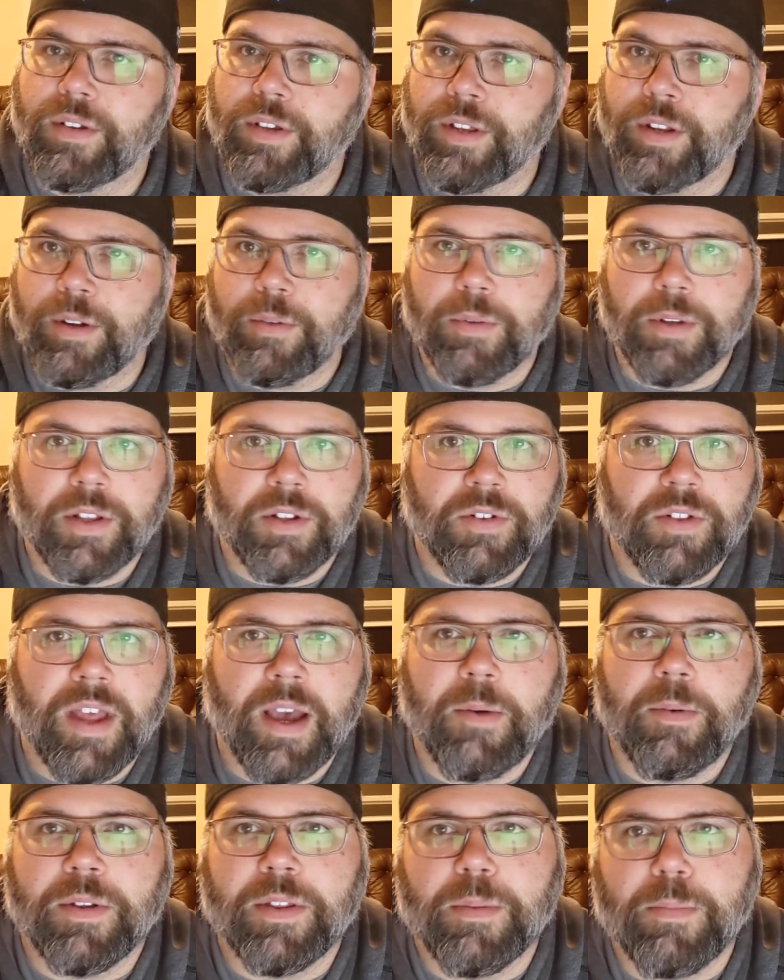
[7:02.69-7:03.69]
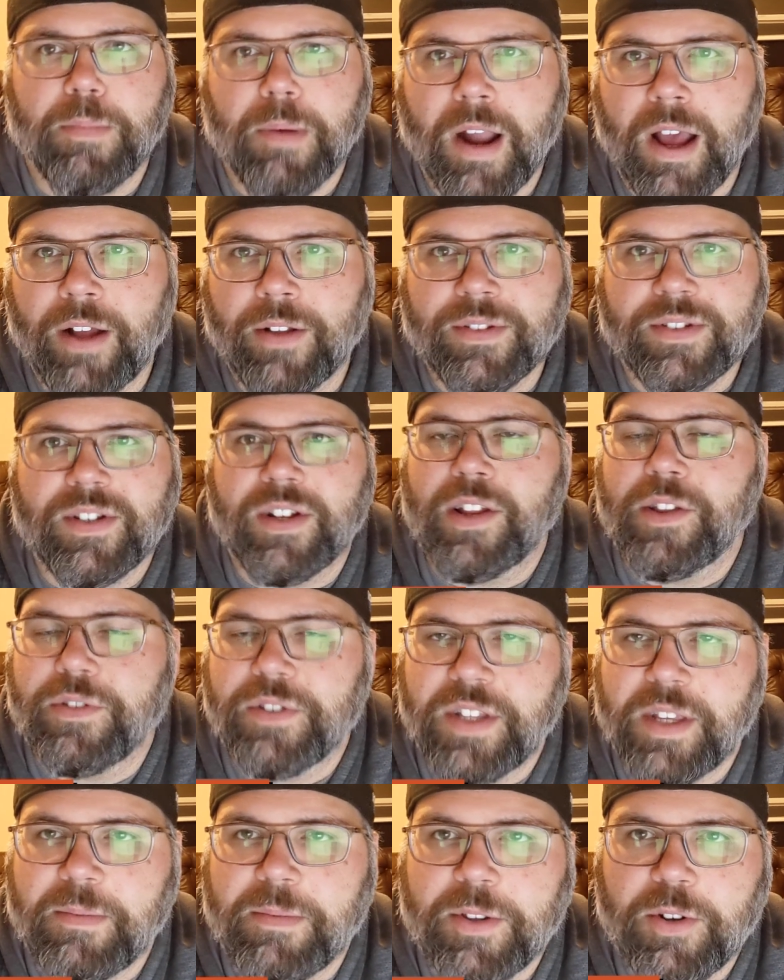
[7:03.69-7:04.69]
You know, we learned that with the Browns, another
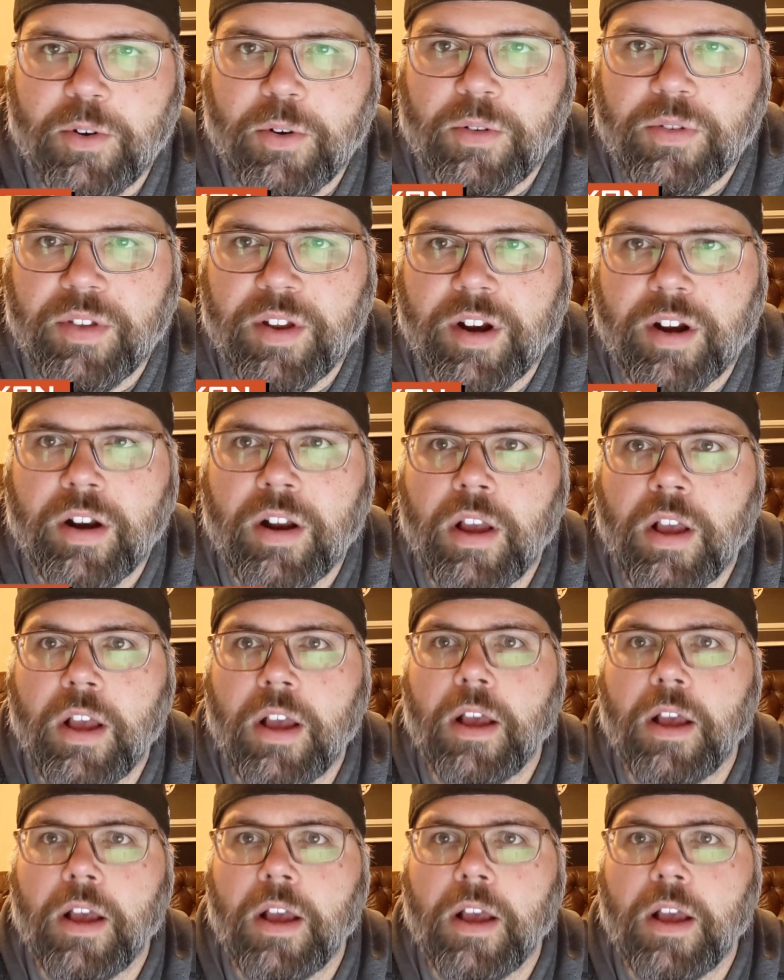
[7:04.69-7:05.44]
team in the north there.